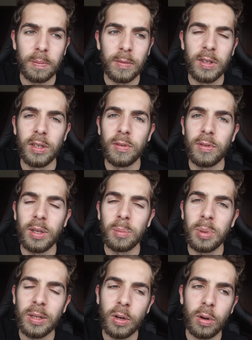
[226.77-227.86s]
Silver and
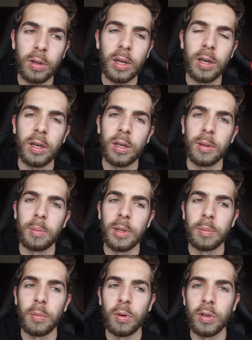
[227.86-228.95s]
Bitcoin are a
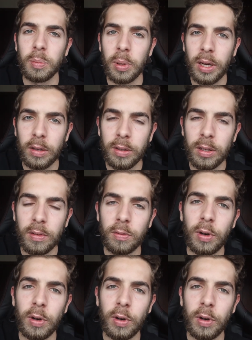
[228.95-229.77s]
bit more speculative.